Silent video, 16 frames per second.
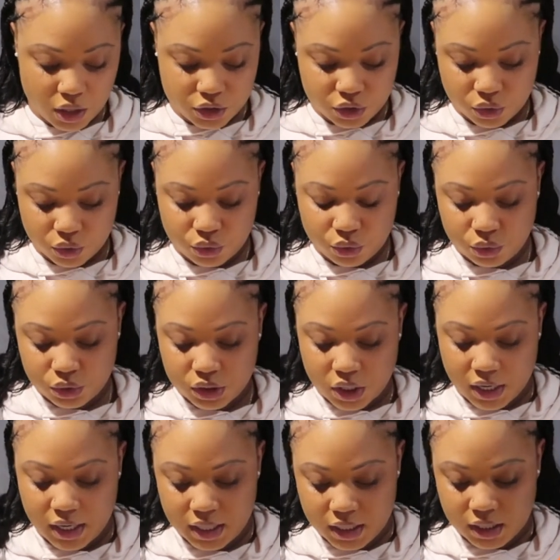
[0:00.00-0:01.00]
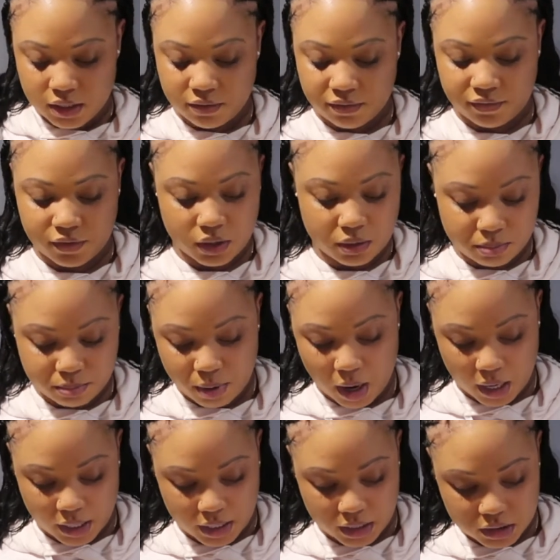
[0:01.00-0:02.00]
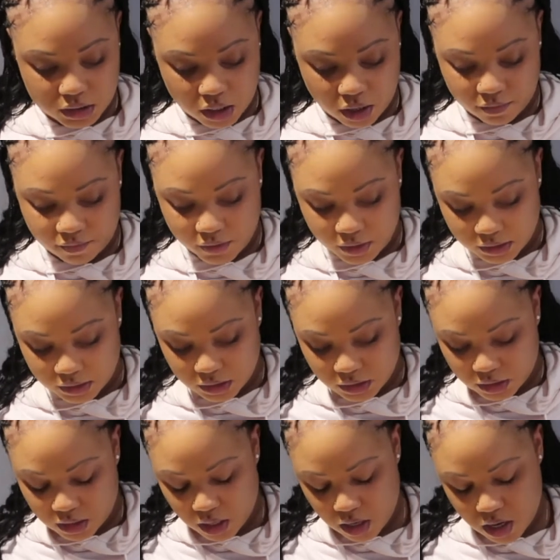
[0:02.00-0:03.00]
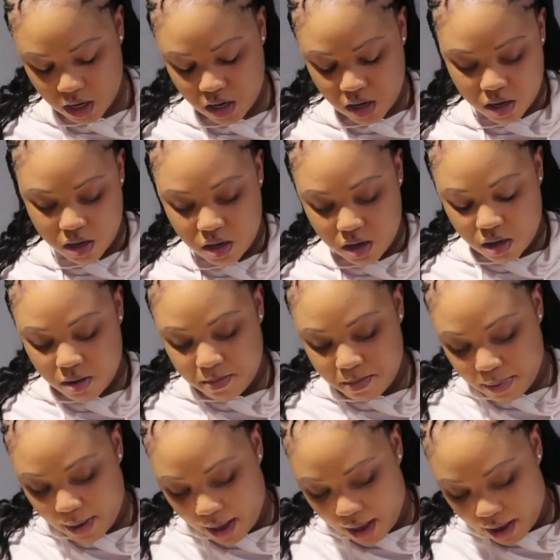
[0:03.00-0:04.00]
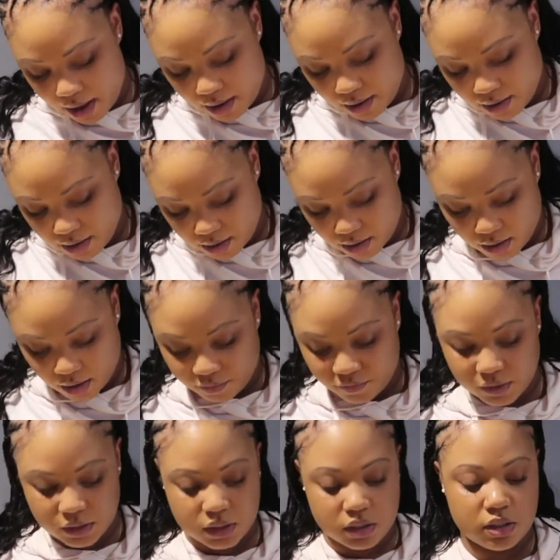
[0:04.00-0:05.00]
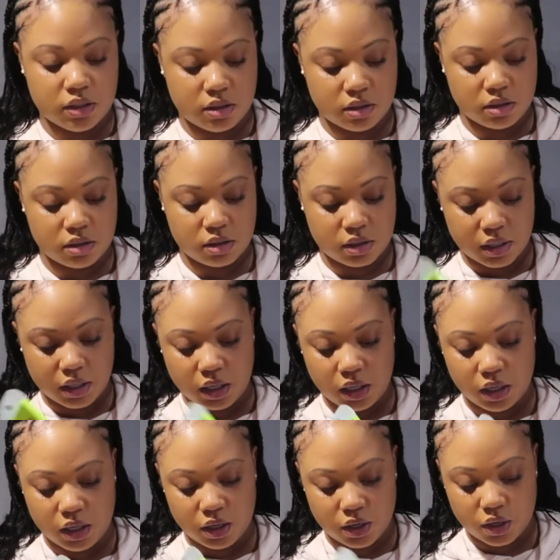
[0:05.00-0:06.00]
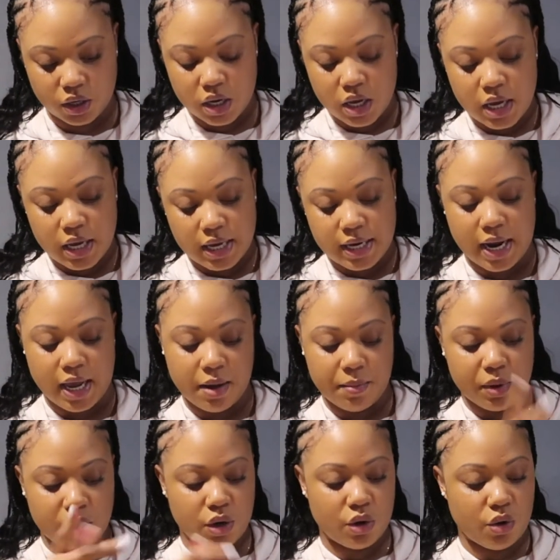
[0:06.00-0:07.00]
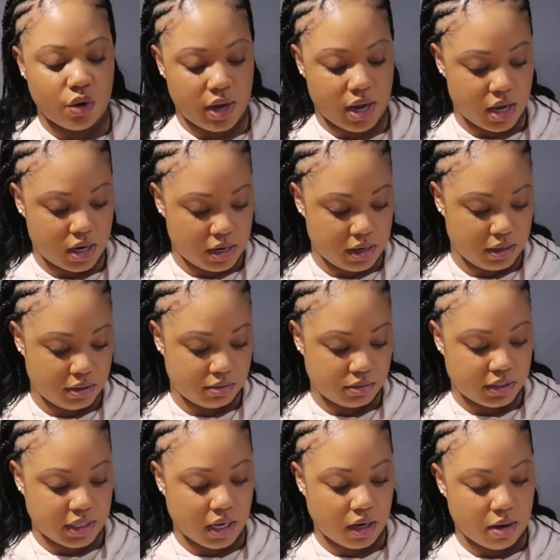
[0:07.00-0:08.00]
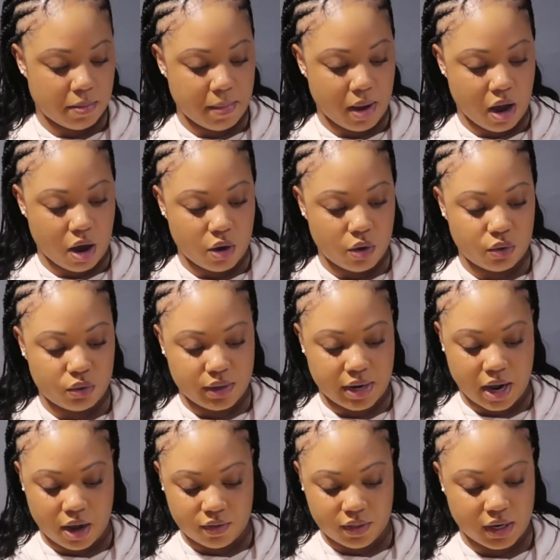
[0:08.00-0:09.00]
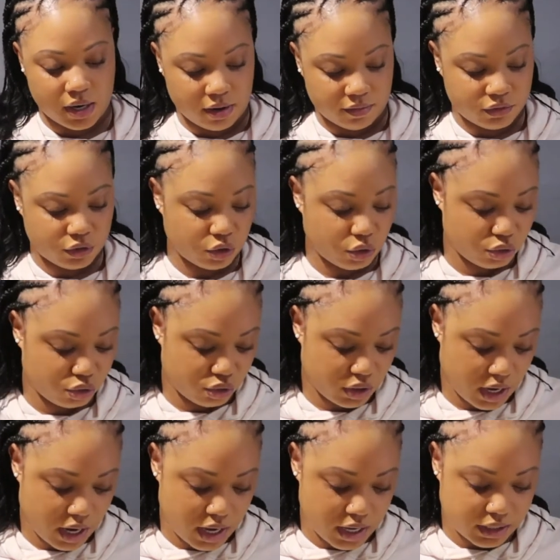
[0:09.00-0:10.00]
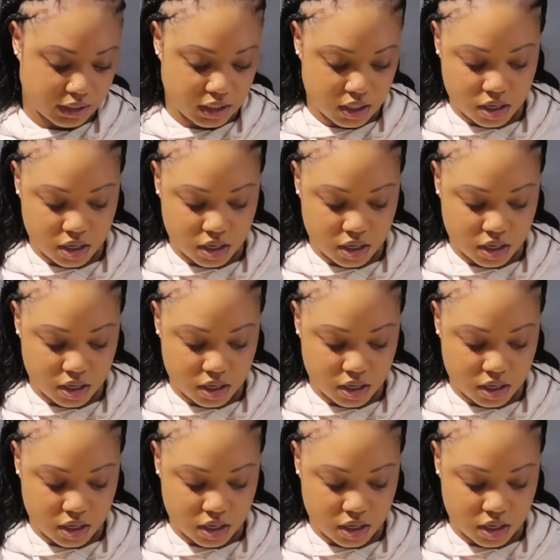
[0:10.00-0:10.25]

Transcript: So those are in the front pocket of his bag, of his thingy here. And I am going to go ahead and take them out now that I've showed you guys.